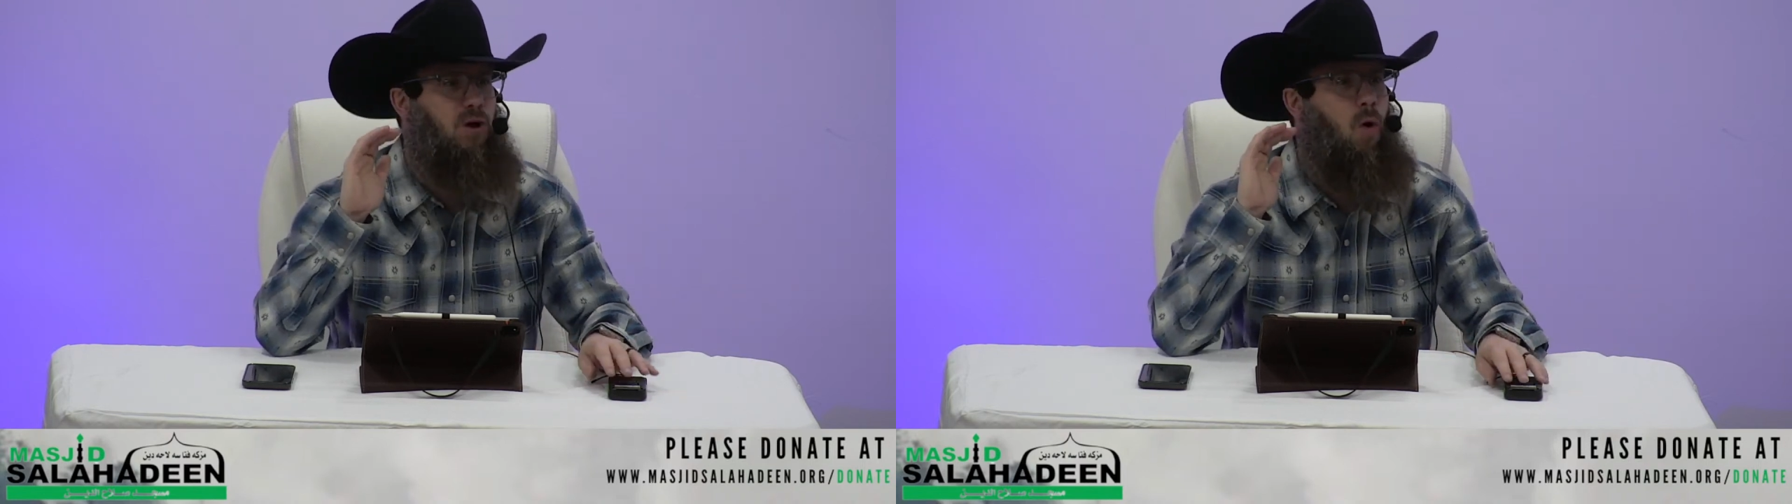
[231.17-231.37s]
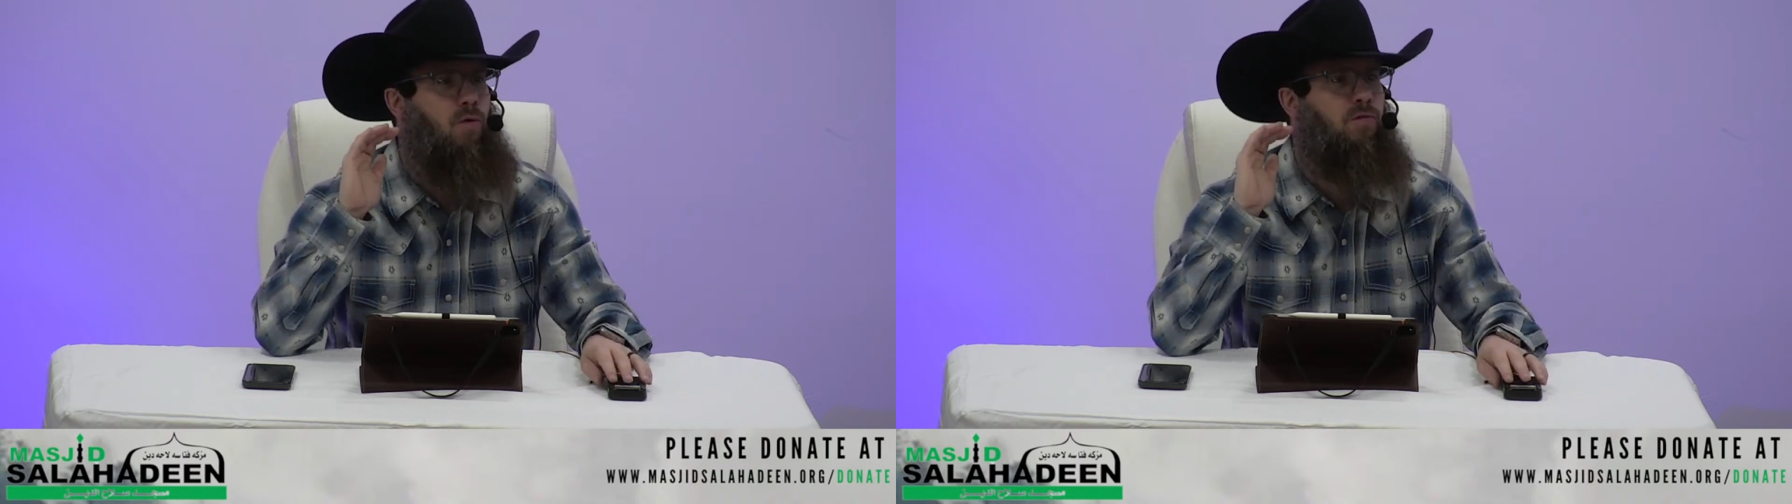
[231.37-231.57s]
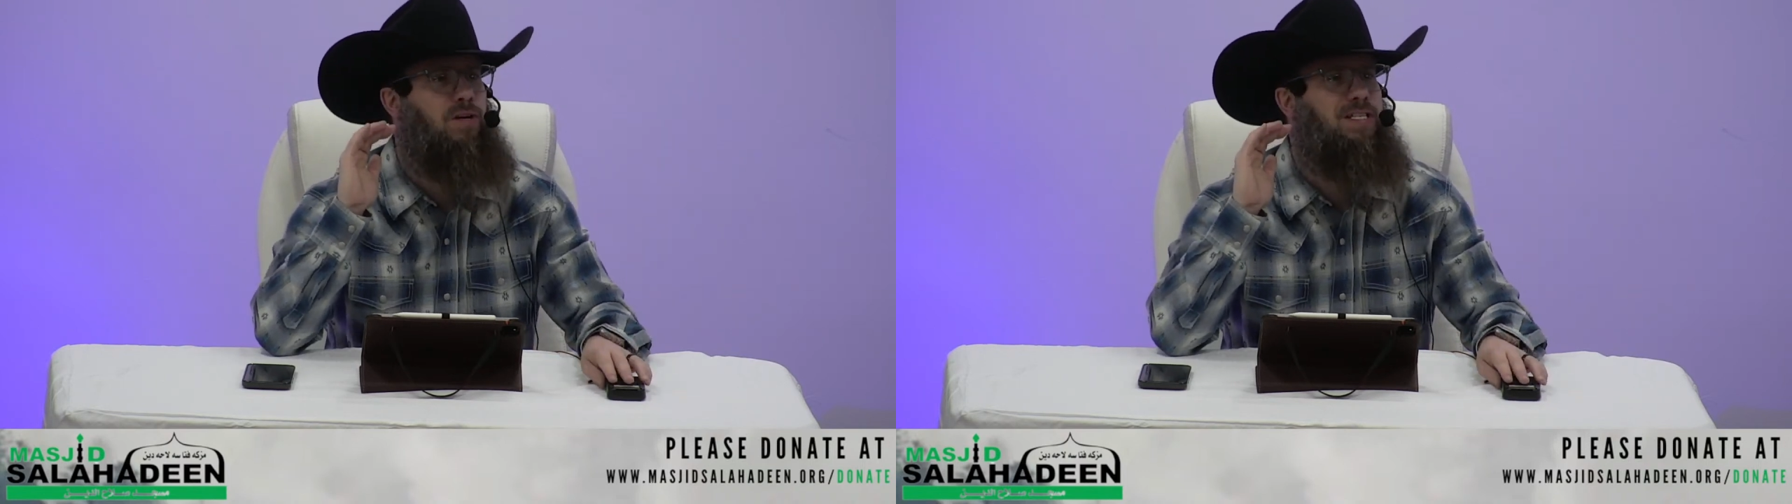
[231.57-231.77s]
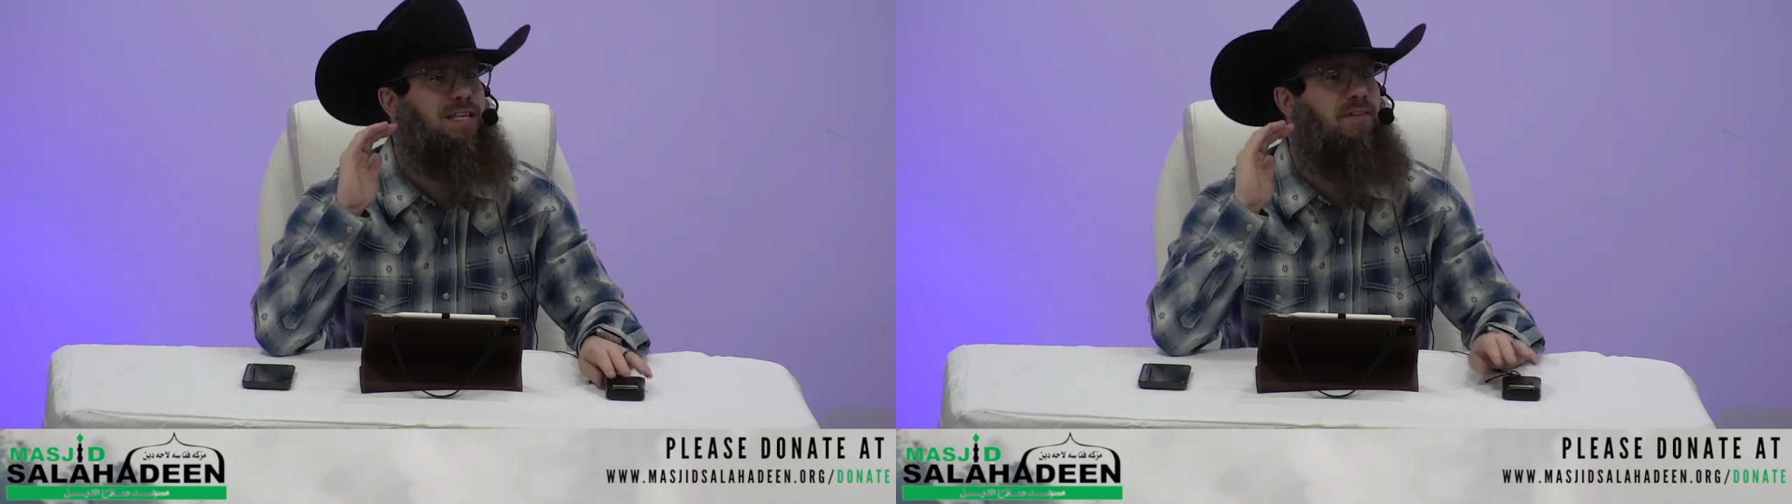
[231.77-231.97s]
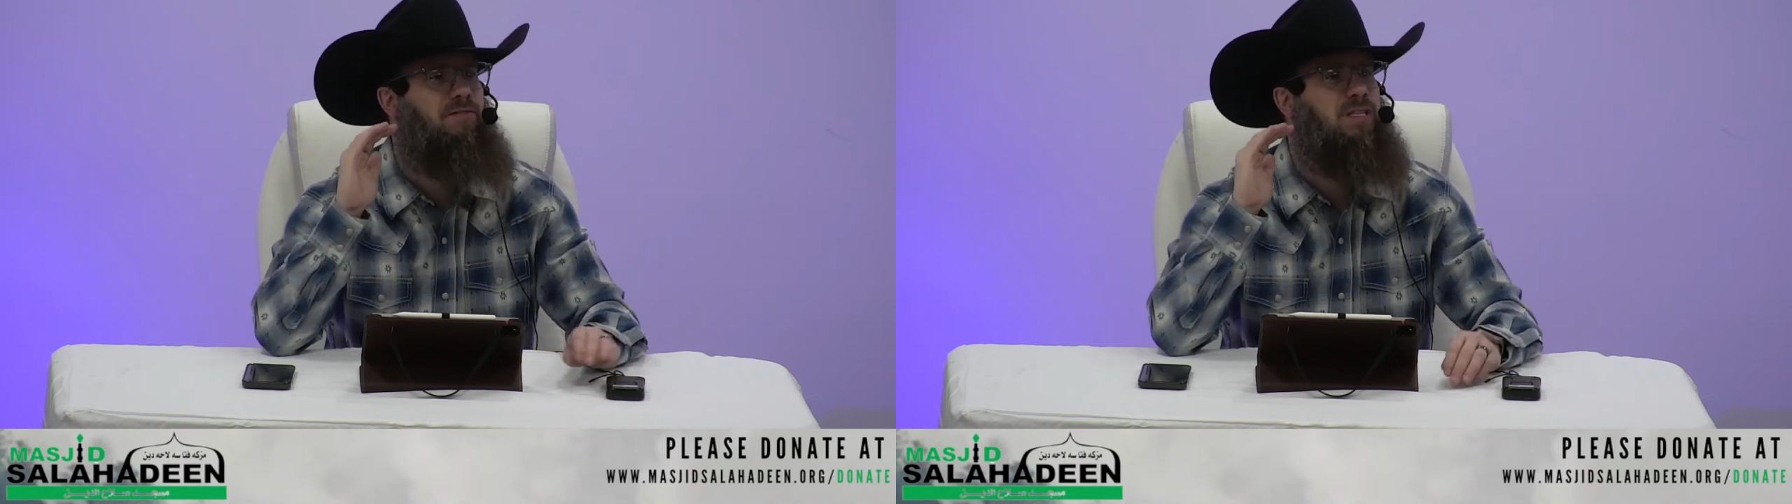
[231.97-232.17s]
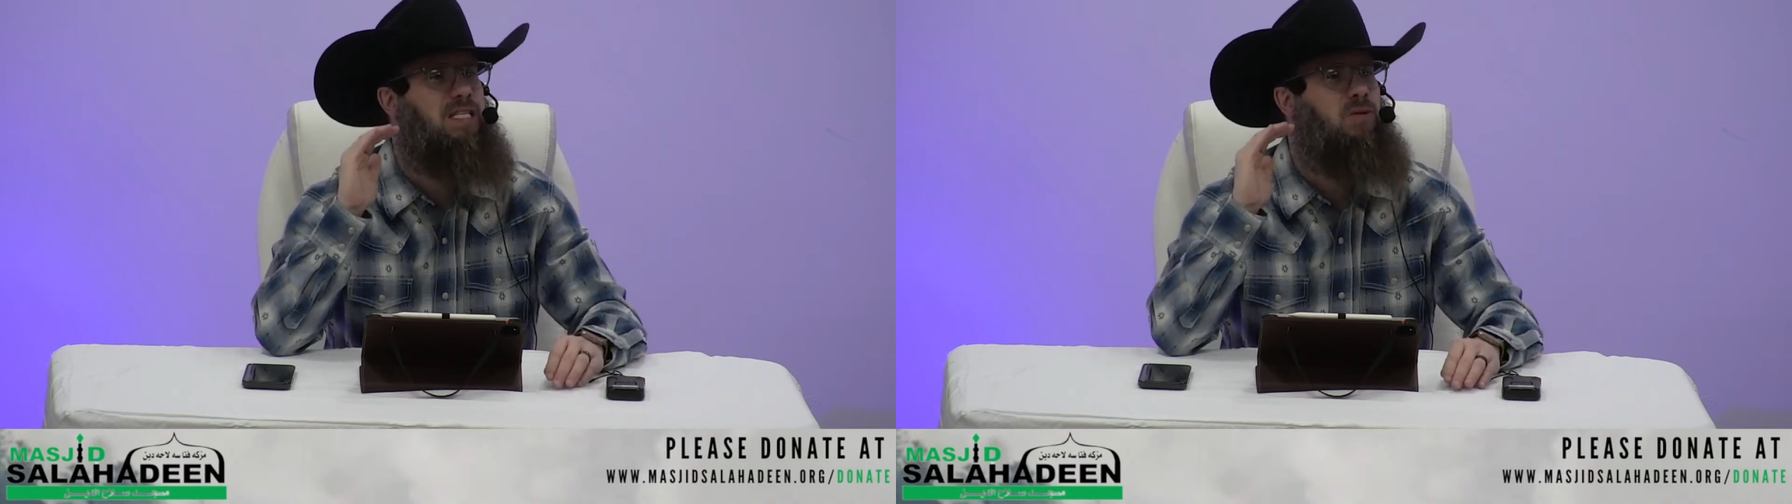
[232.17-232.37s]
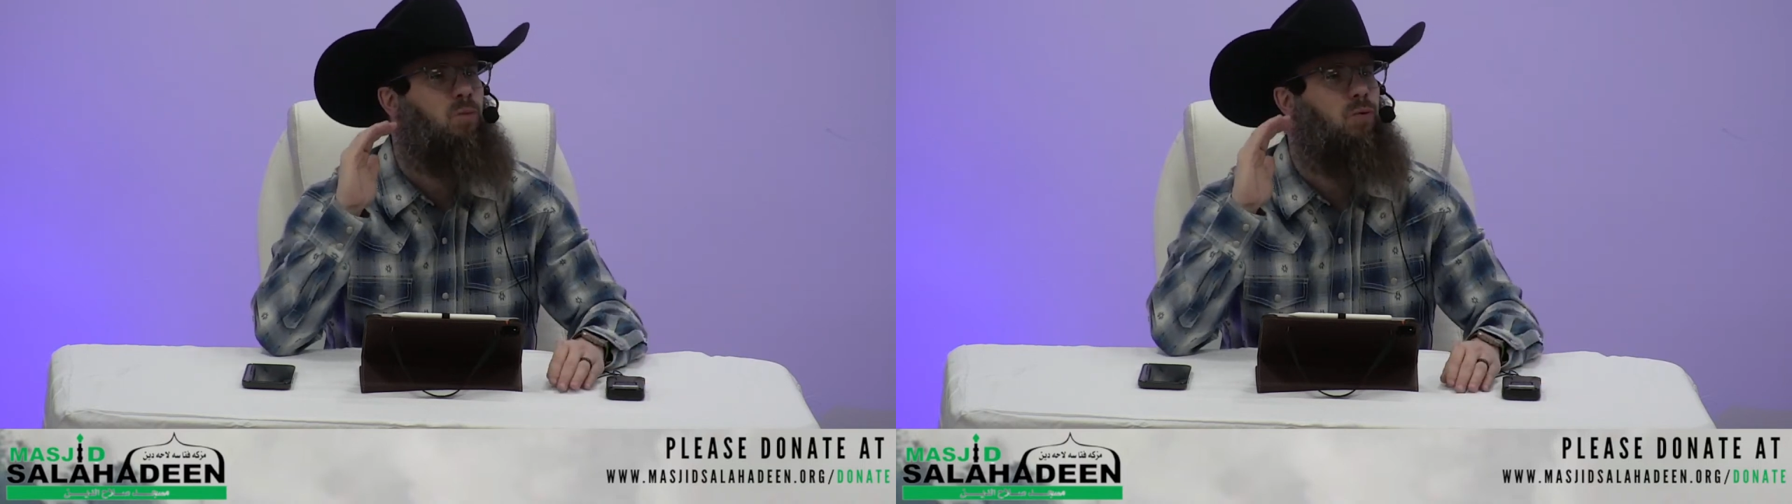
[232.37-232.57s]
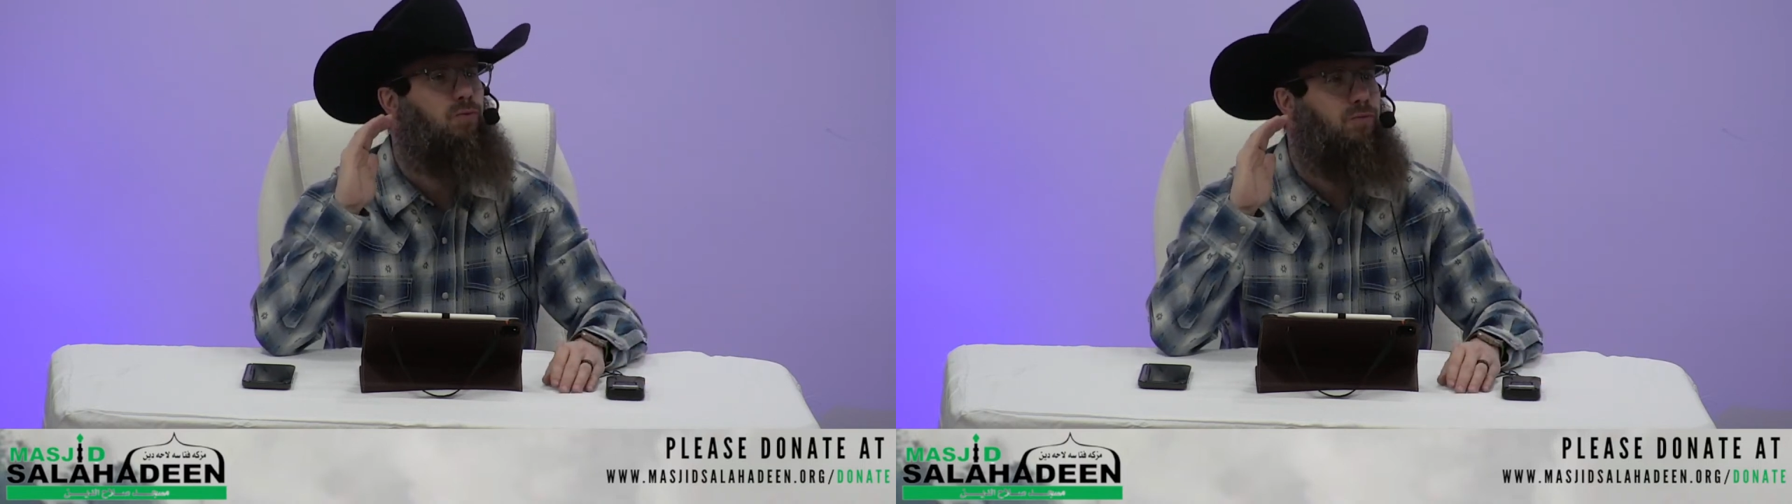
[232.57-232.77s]
over 70
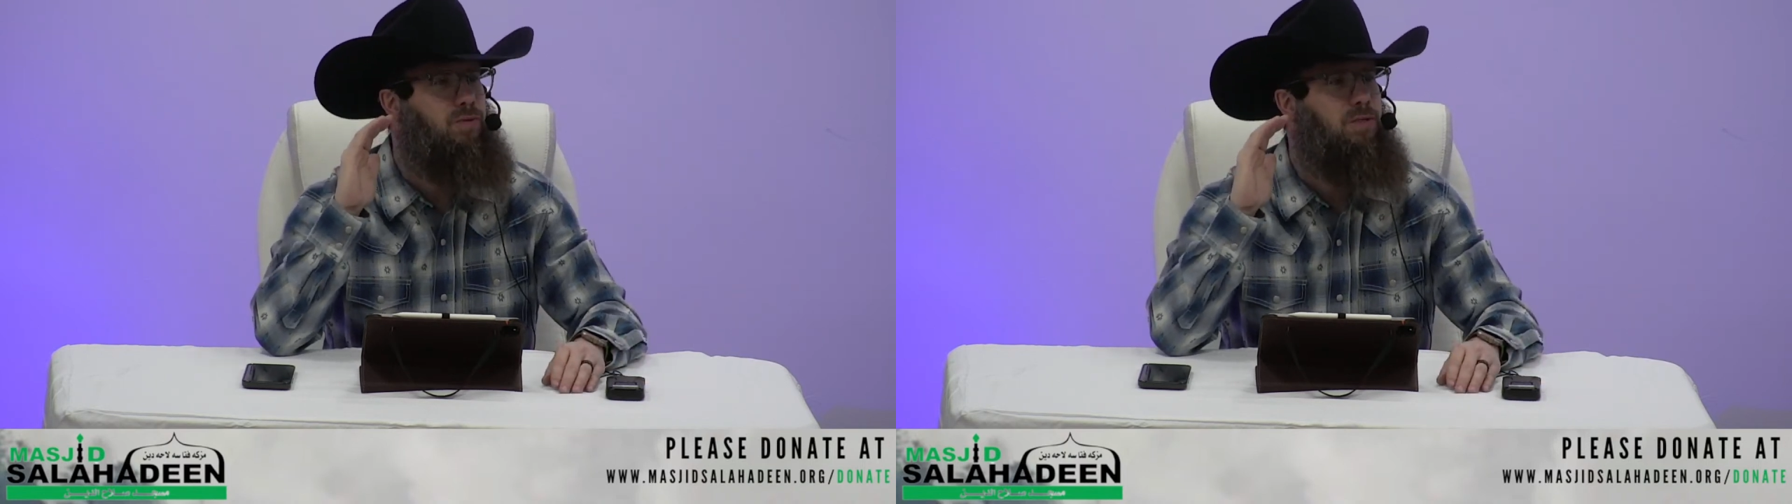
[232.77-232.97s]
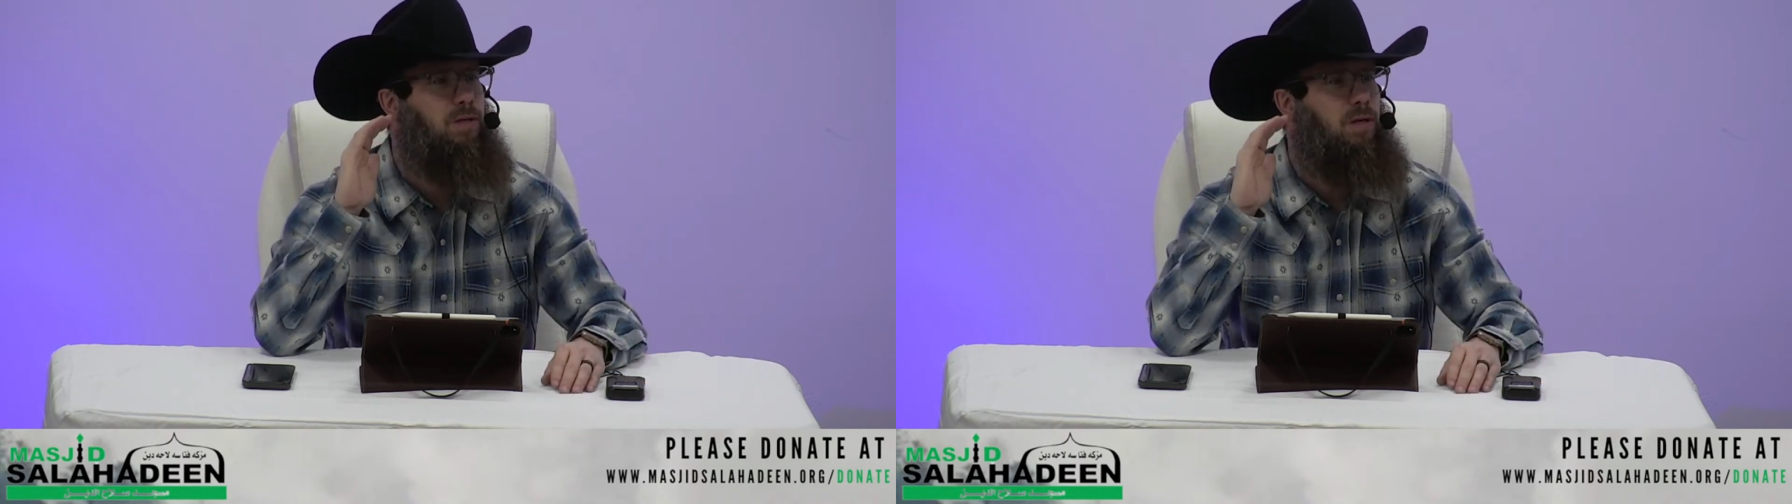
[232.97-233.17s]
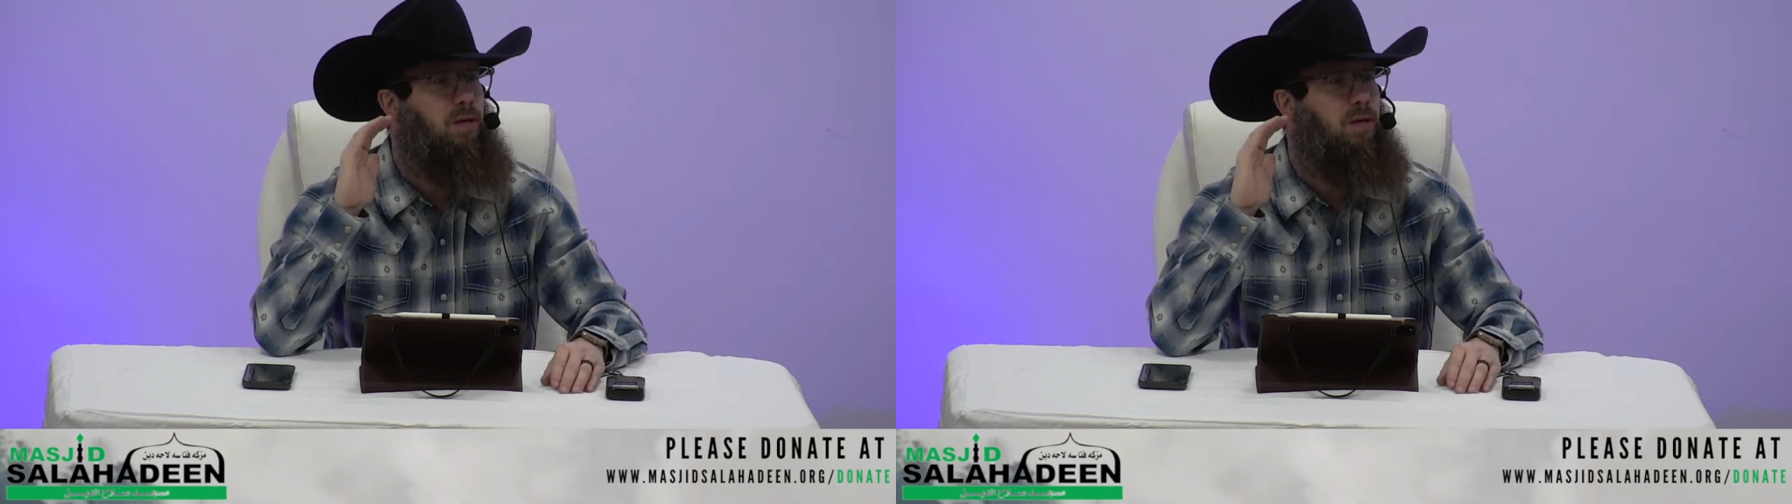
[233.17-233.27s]
wounds